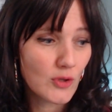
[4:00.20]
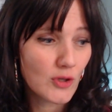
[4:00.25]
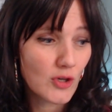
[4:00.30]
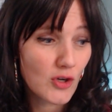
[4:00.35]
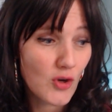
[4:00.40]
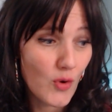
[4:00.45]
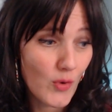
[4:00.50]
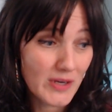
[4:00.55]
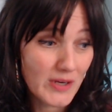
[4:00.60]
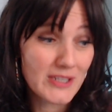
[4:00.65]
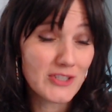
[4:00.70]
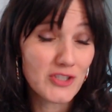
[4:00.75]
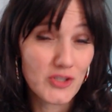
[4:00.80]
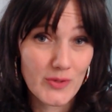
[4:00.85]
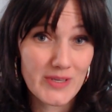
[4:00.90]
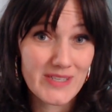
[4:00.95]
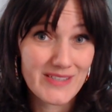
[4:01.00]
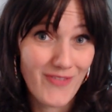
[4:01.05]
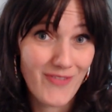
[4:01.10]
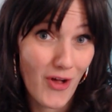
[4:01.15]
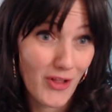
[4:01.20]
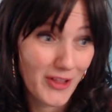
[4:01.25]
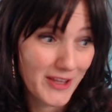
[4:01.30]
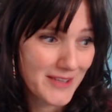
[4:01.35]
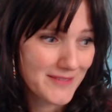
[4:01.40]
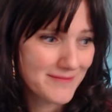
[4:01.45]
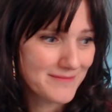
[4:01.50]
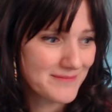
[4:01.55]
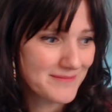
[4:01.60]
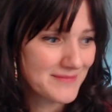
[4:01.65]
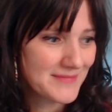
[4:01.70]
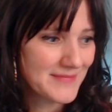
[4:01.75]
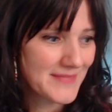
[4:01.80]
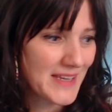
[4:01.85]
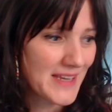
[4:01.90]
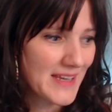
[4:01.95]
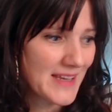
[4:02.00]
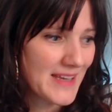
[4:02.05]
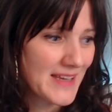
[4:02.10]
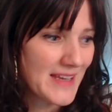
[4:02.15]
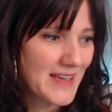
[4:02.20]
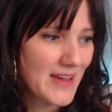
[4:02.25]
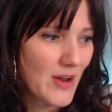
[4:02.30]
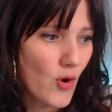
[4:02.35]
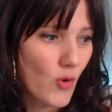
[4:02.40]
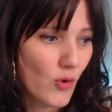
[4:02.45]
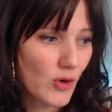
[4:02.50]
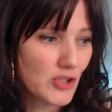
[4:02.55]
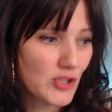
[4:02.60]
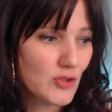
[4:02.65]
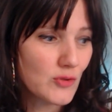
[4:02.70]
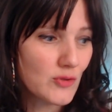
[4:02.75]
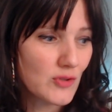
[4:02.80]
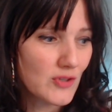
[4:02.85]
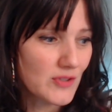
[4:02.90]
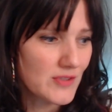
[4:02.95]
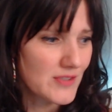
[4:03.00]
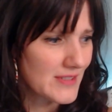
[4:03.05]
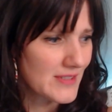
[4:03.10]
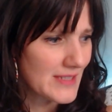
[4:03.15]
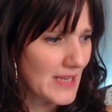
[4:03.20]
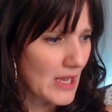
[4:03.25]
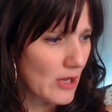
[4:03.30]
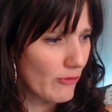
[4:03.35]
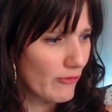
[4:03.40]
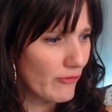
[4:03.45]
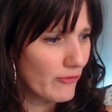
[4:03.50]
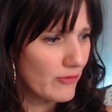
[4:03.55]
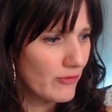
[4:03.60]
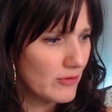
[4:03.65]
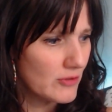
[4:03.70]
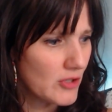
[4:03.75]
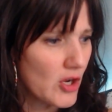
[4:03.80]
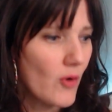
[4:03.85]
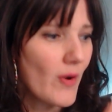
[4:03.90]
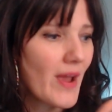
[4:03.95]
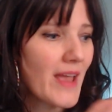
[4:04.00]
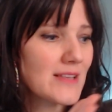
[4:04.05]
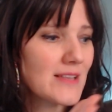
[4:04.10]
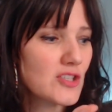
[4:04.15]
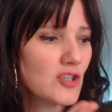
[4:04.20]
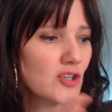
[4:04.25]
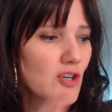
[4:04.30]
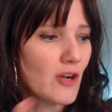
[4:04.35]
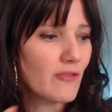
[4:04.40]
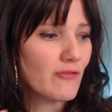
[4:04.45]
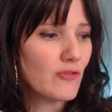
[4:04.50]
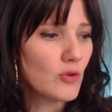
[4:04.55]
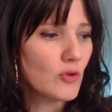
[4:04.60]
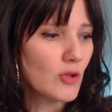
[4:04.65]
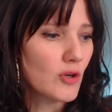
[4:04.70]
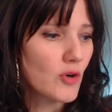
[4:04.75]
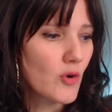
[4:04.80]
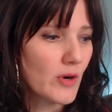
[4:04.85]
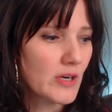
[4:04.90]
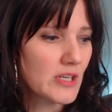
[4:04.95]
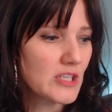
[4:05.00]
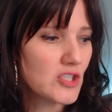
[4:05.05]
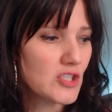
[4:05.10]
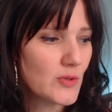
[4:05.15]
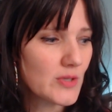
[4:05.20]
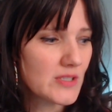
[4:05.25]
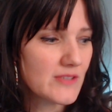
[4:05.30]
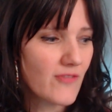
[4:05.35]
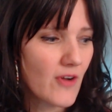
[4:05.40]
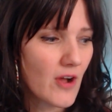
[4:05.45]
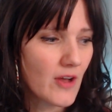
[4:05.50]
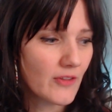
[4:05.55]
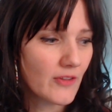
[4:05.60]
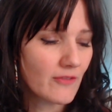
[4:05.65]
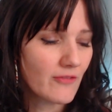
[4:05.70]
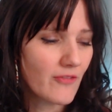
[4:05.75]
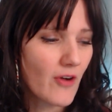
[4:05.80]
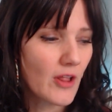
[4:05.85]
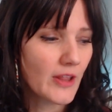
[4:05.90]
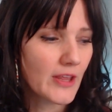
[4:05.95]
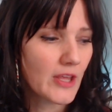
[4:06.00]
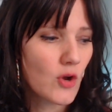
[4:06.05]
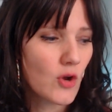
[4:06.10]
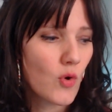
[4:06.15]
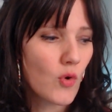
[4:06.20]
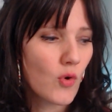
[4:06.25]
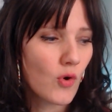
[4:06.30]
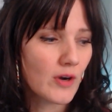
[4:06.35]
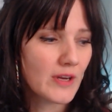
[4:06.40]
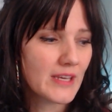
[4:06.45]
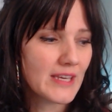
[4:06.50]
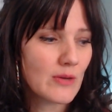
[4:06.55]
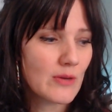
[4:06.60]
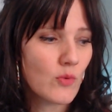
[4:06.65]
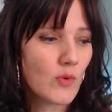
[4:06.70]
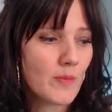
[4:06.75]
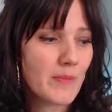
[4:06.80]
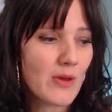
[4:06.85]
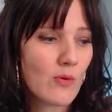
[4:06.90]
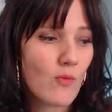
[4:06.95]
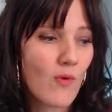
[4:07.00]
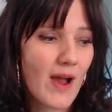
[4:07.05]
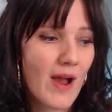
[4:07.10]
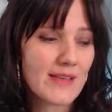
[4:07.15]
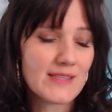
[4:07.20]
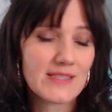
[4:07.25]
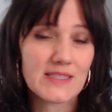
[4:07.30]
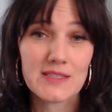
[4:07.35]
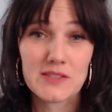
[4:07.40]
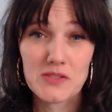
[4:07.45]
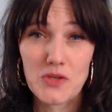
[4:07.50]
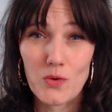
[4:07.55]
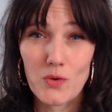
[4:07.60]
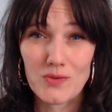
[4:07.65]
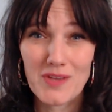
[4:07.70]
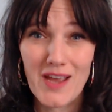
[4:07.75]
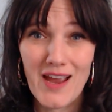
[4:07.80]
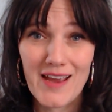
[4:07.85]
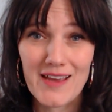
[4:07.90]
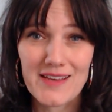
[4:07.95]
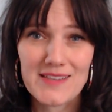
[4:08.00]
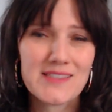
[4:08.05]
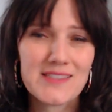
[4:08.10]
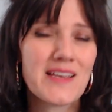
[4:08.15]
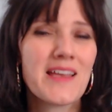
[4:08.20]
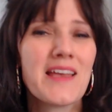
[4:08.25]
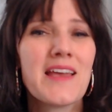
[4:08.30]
according to his folly, or answer a fool according to his folly, or he will be wise in his own eyes.